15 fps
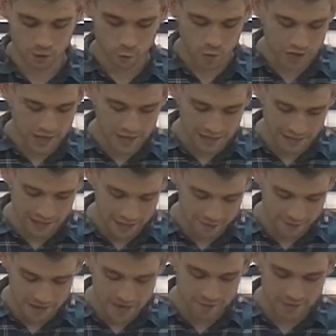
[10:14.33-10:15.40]
We can't
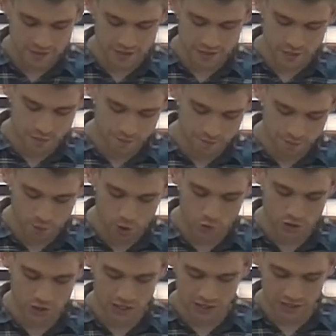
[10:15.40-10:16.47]
let favoritism,
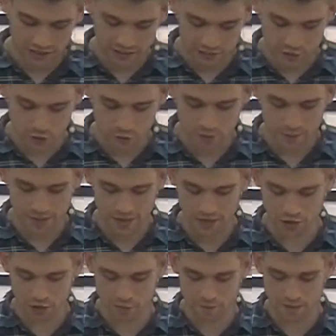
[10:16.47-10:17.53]
partiality,
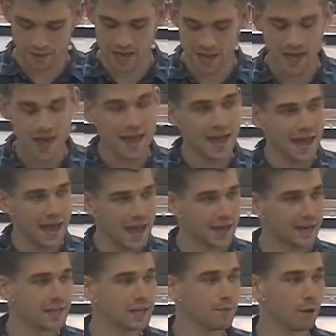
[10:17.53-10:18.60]
discrimination be
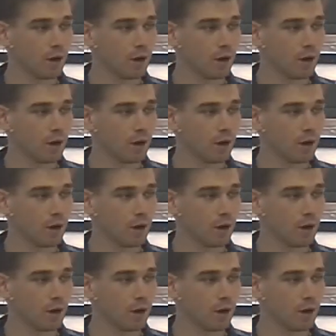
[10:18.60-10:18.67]
any